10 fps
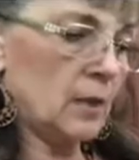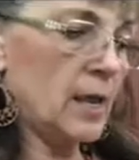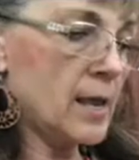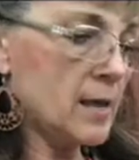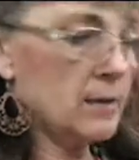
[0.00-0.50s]

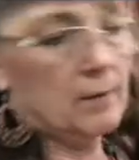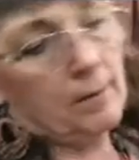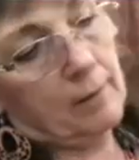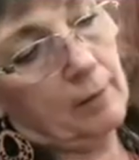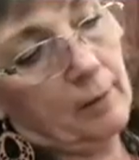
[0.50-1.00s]
and
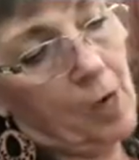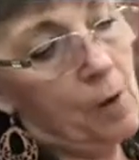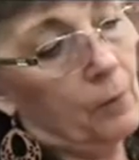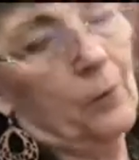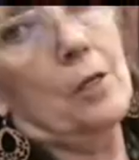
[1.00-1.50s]

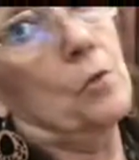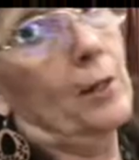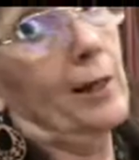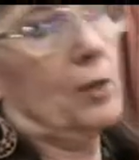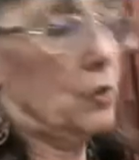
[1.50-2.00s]
copper nitrate
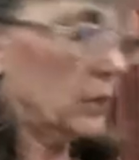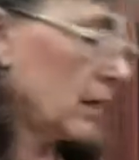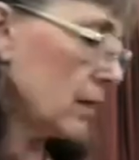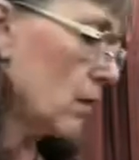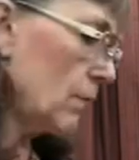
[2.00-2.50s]
actually
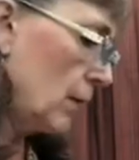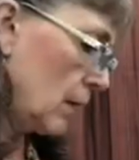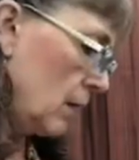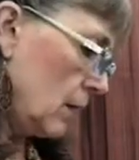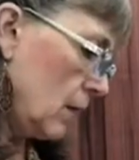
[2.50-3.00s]
now
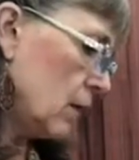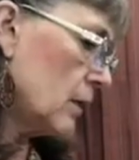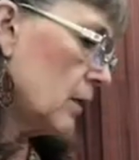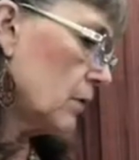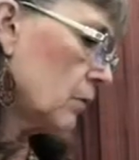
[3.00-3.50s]

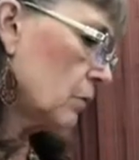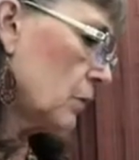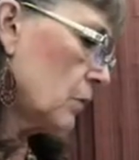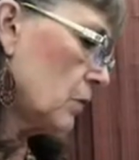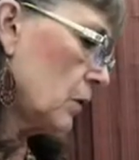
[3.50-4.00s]

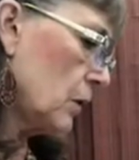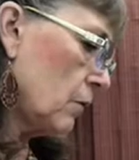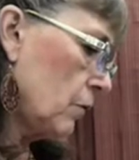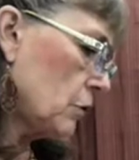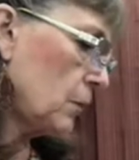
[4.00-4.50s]
through the
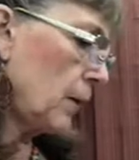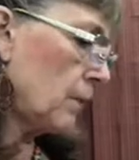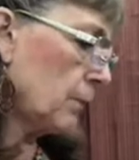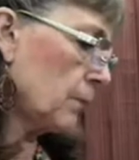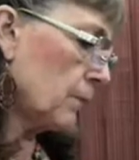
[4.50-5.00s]
filter paper.